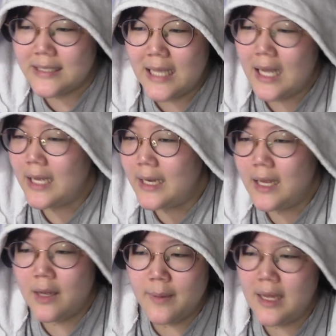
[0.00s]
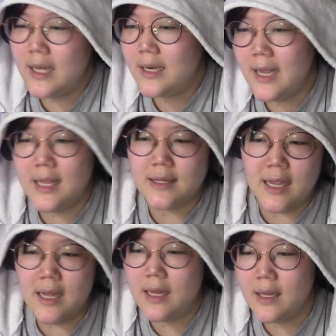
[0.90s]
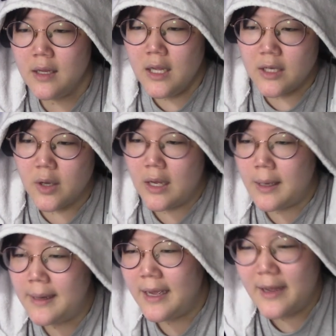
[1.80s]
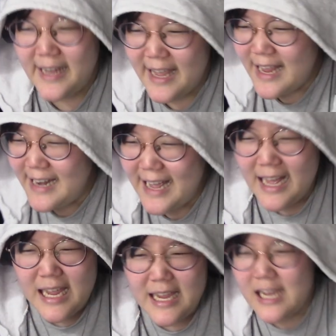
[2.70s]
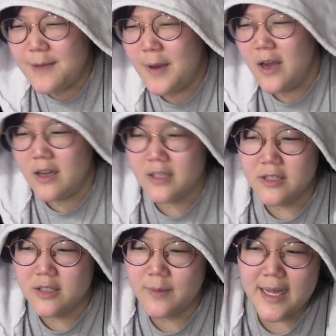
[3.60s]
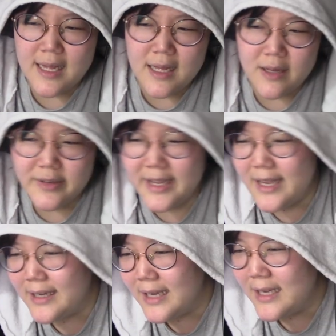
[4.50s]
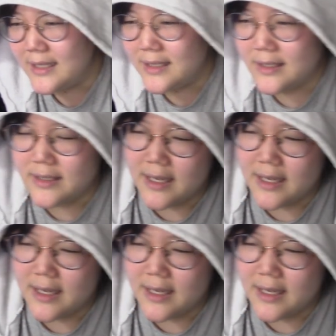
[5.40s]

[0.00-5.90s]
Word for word: sarawareta koranenai boku wa uikaku.